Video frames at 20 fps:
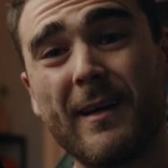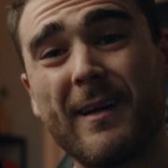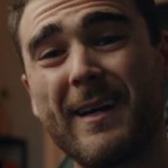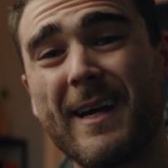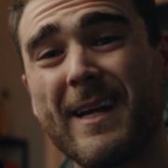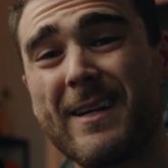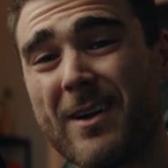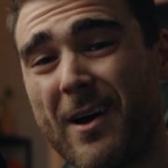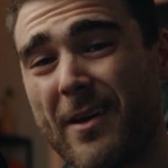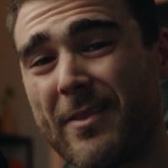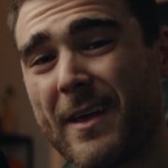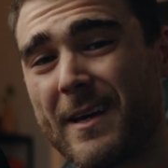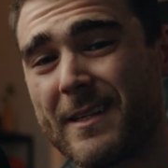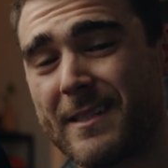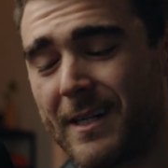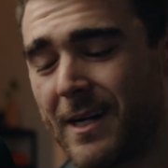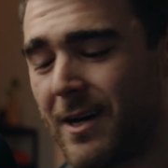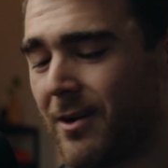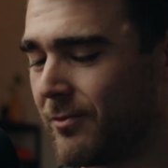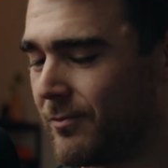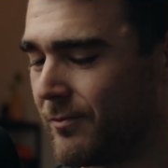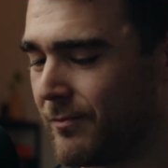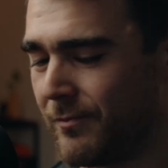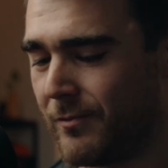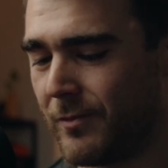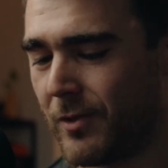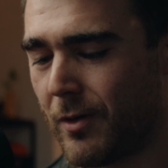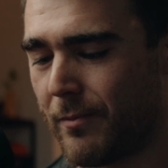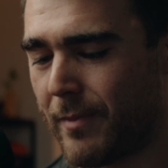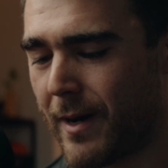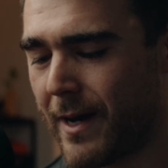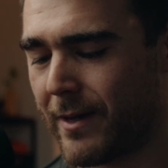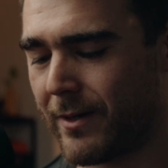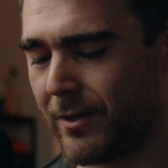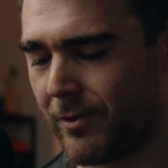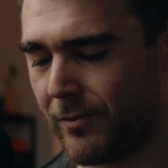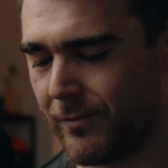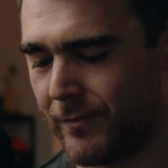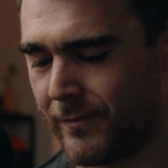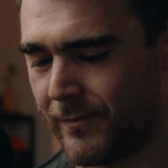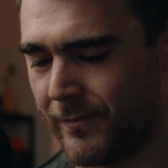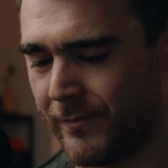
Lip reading: And 9,000 gold. Not bad at all.